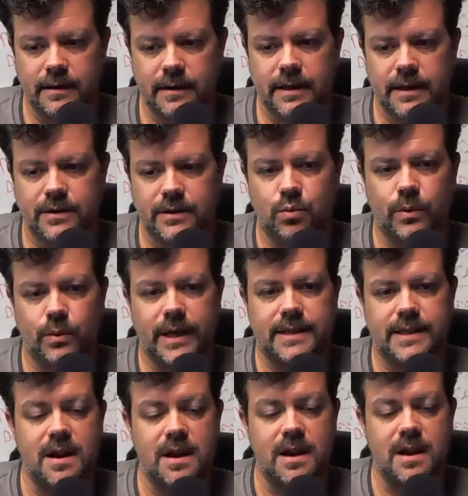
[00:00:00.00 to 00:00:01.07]
it's
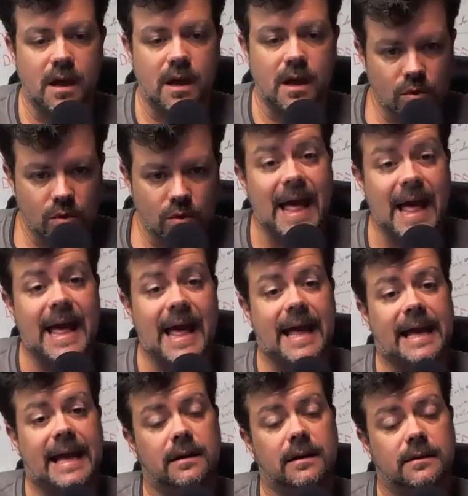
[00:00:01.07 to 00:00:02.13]
another
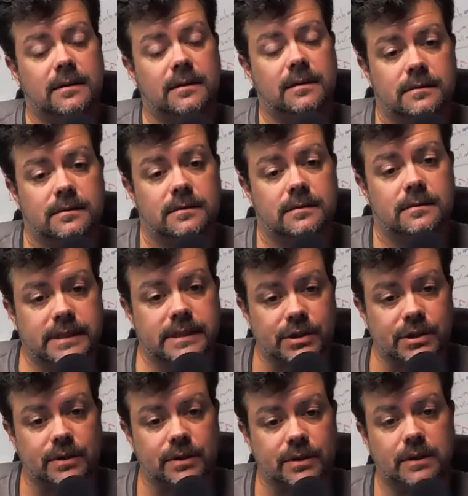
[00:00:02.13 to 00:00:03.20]
way to
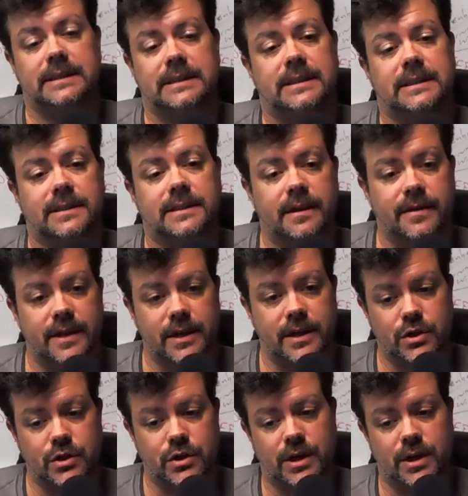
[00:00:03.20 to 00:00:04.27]
start a business that you
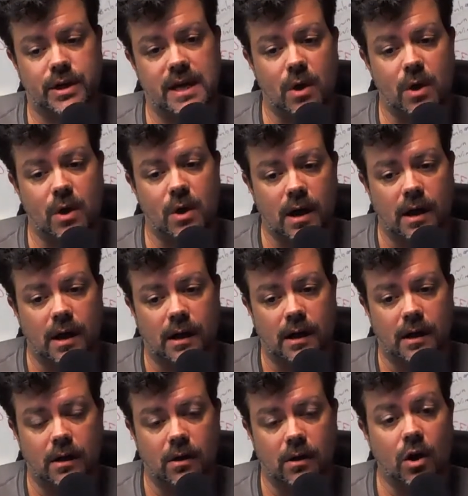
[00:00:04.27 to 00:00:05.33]
should keep
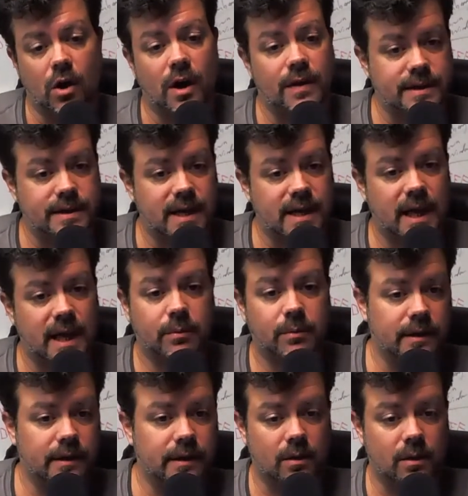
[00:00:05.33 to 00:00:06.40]
on the table,
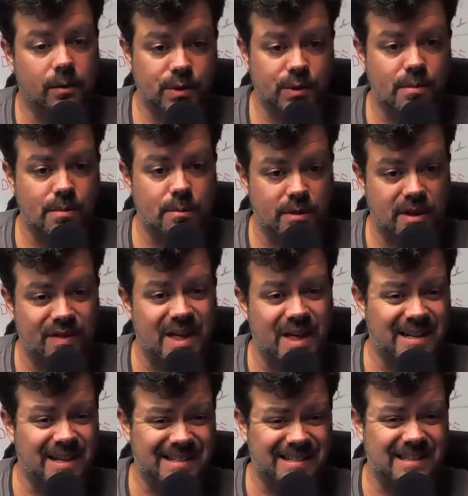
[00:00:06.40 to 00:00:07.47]
and always remember that
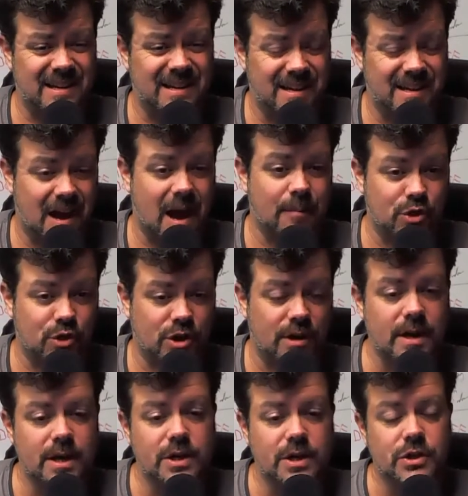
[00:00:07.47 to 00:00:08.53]
is an option.
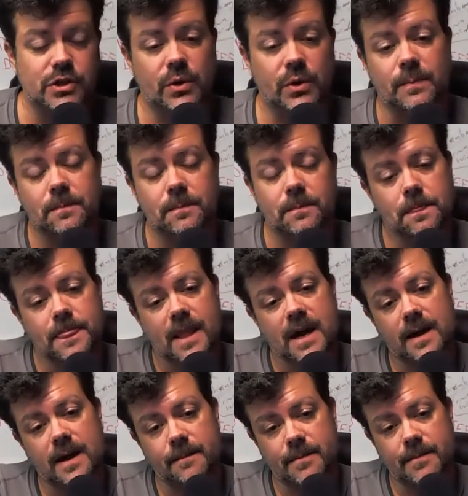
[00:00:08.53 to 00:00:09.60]
So,
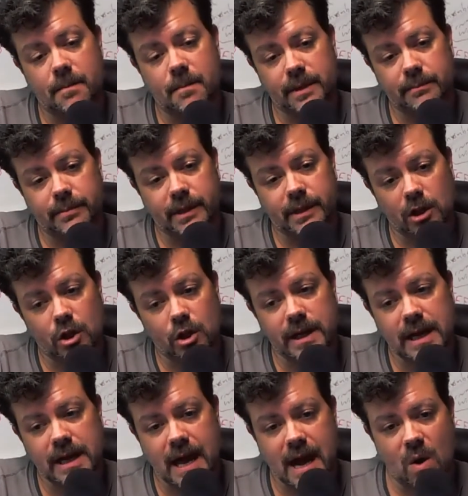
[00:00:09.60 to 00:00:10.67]
but look at
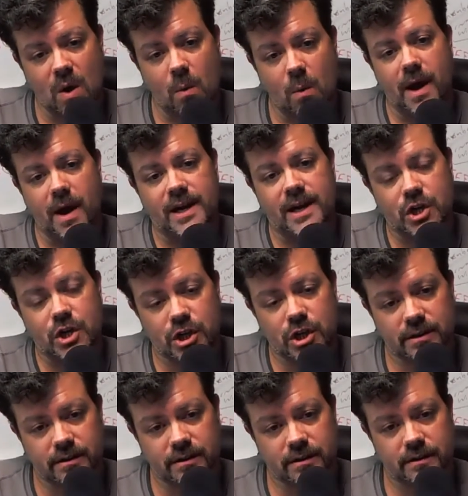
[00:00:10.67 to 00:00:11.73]
how much
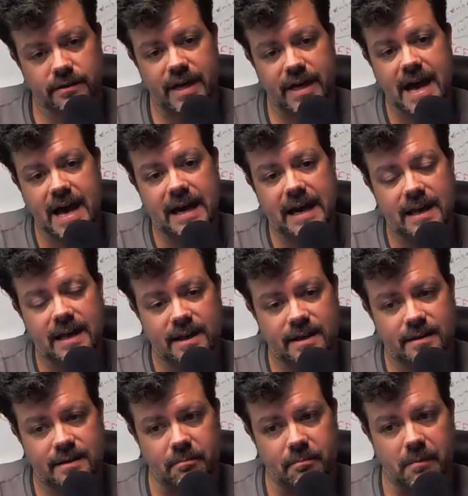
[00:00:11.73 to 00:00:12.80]
that
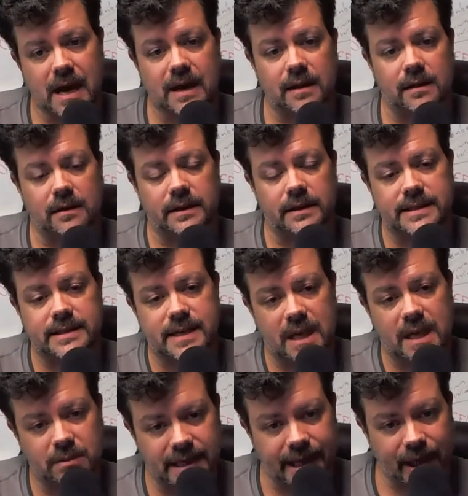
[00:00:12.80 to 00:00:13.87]
model is
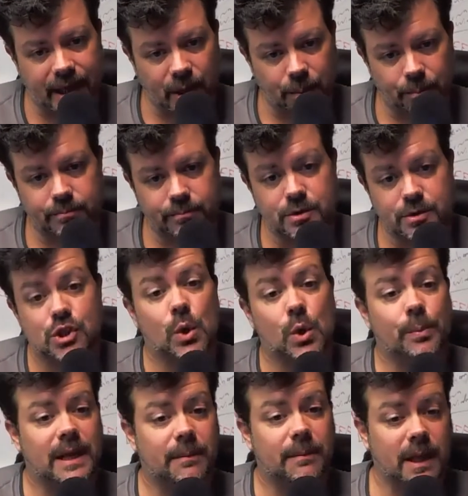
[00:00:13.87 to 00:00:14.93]
able to help so
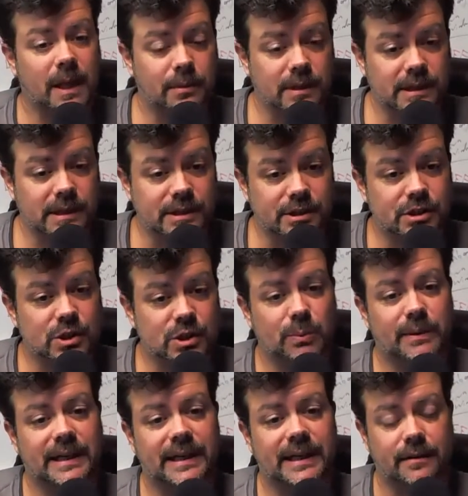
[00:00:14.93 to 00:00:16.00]
many people in so
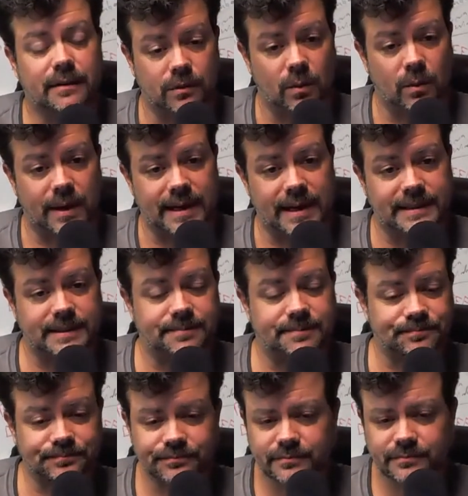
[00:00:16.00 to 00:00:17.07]
many different ways.
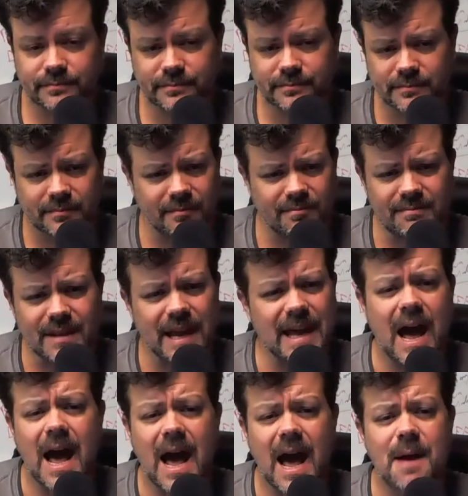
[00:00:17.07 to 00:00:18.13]
And
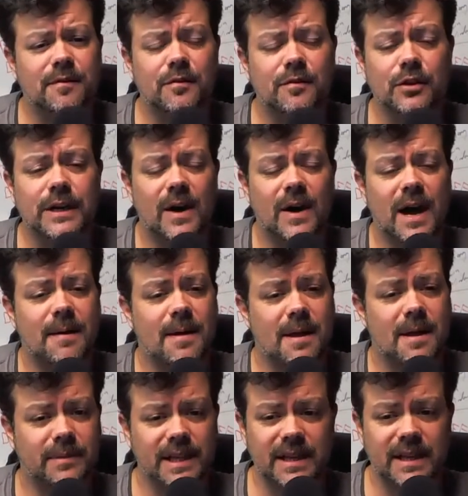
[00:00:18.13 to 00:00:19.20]

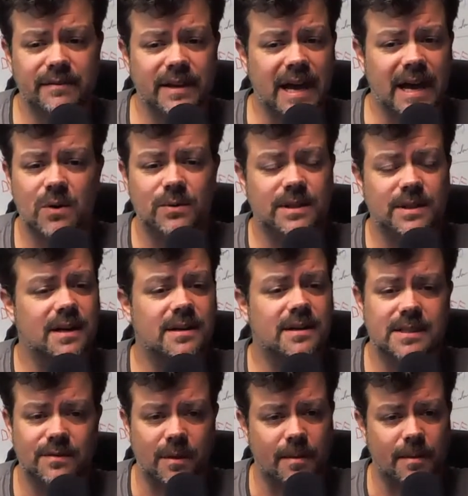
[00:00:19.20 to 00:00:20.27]
I'm leaving out tons
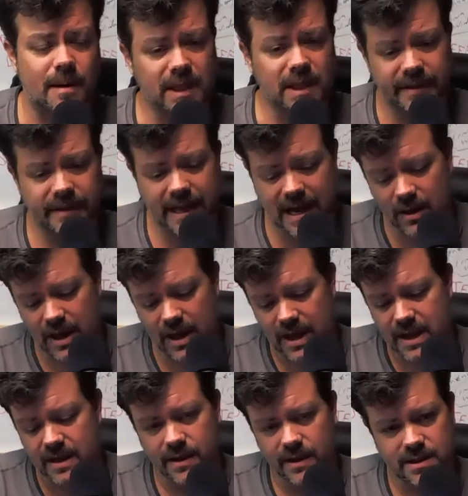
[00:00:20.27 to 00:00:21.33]
of them. I'm leaving out
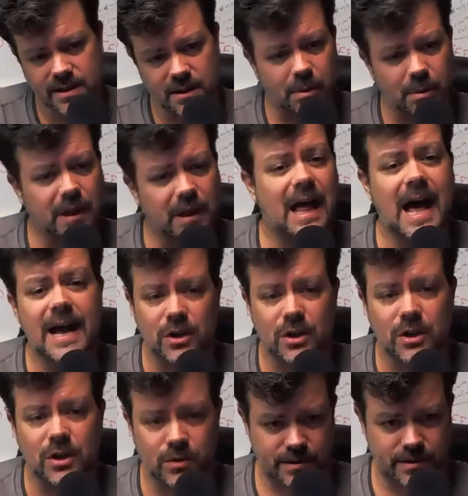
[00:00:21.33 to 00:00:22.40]
the
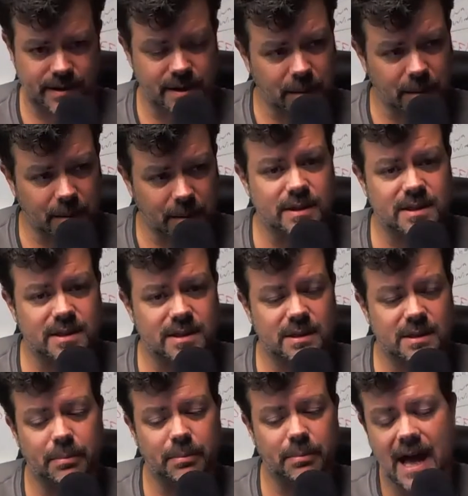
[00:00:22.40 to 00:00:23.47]
suppliers, right? The people that
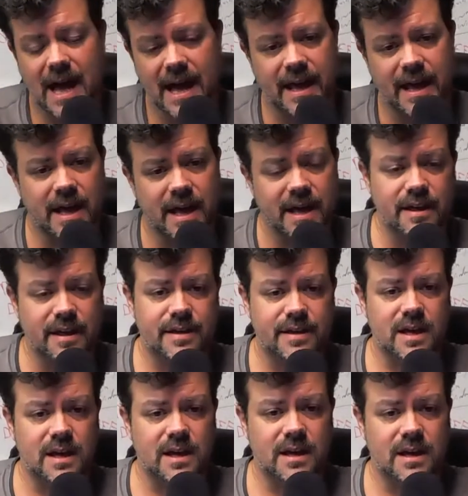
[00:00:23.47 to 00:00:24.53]
supply
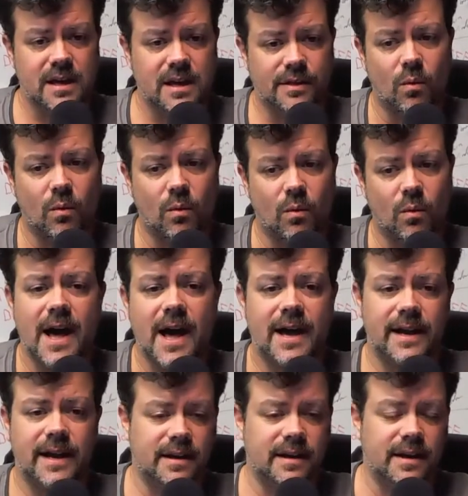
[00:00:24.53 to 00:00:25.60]
the
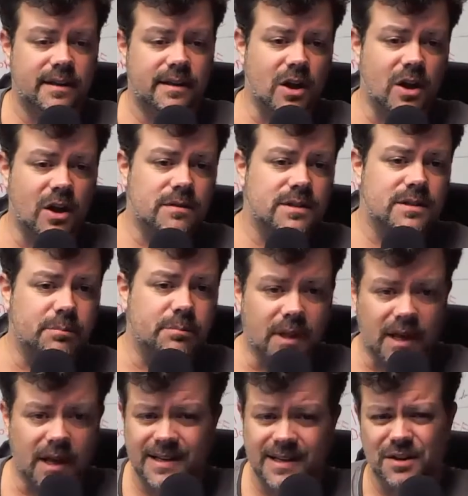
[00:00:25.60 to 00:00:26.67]
wine, the art
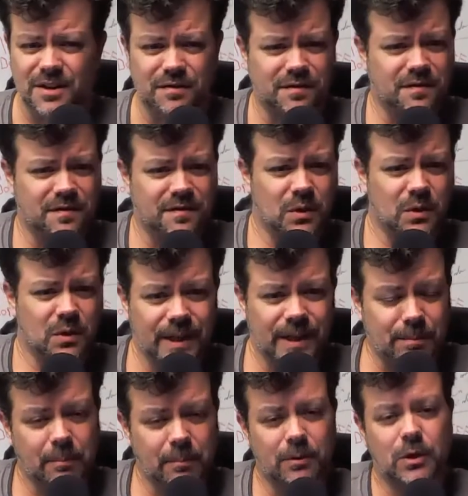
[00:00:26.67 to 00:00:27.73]
supplies, the flooring, the
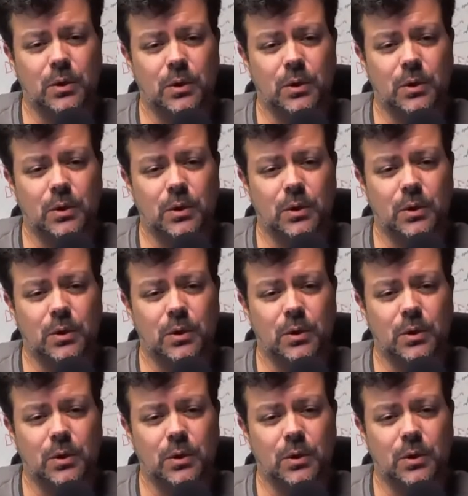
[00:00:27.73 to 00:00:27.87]
people who